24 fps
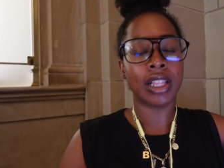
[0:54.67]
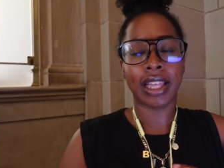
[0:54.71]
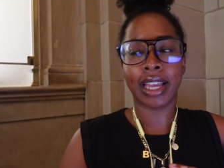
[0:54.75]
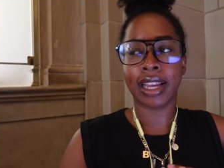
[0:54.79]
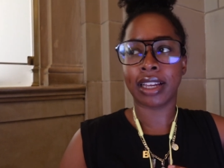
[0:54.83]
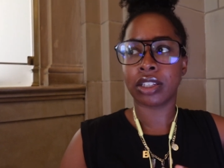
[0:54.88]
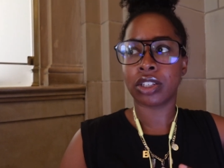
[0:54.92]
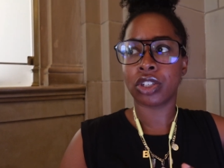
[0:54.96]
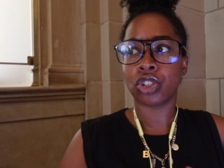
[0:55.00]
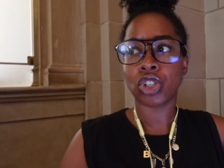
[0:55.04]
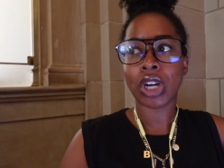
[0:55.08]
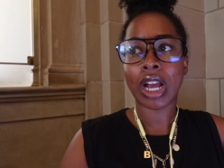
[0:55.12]

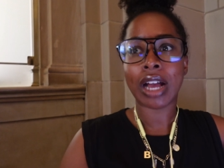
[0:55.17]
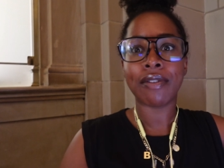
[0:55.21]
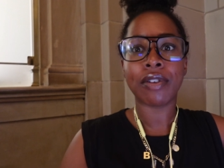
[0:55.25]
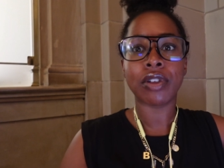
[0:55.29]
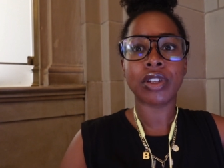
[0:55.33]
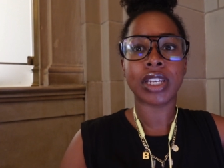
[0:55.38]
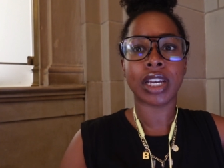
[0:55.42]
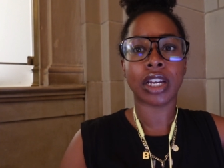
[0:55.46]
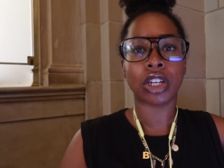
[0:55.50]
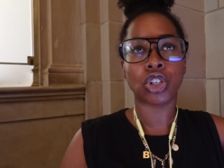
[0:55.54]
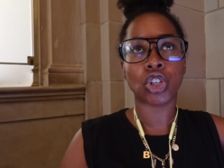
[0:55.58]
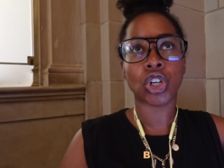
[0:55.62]
to travel,
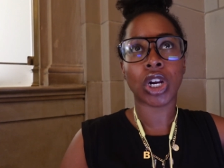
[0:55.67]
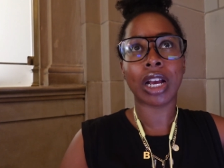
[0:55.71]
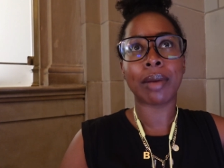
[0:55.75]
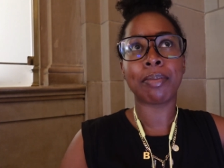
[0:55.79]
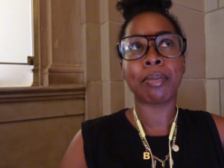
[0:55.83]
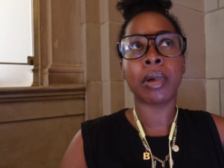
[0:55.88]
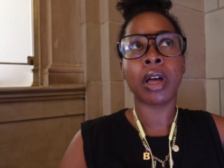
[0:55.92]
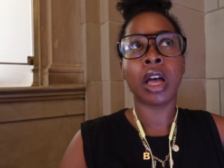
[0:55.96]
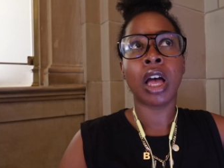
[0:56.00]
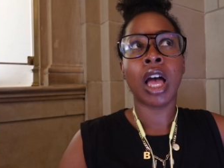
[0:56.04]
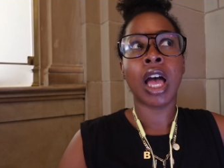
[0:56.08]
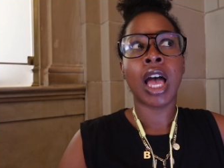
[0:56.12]
take a trip.
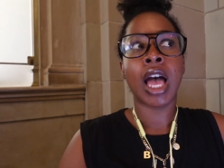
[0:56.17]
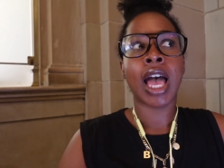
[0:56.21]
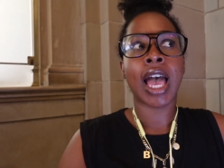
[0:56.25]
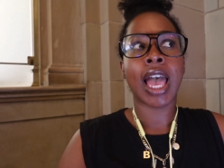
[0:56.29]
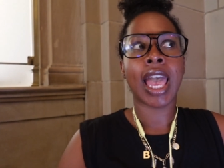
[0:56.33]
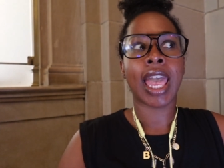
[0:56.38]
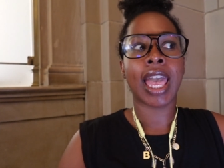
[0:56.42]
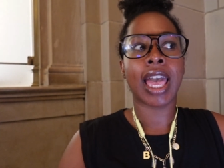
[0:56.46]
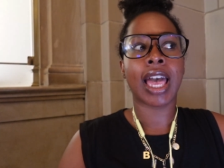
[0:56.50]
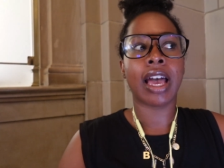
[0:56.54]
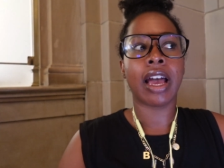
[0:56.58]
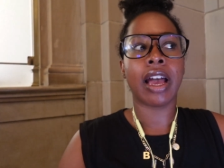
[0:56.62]

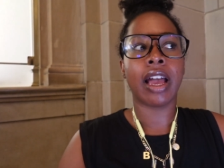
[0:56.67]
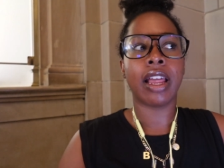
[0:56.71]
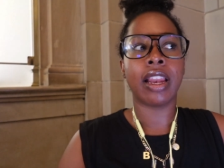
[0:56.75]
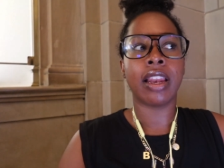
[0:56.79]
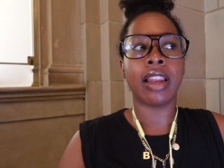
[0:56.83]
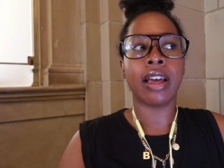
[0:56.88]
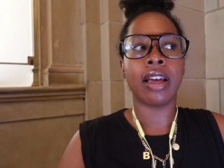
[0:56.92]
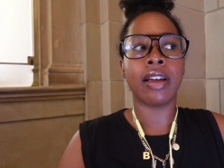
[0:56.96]
And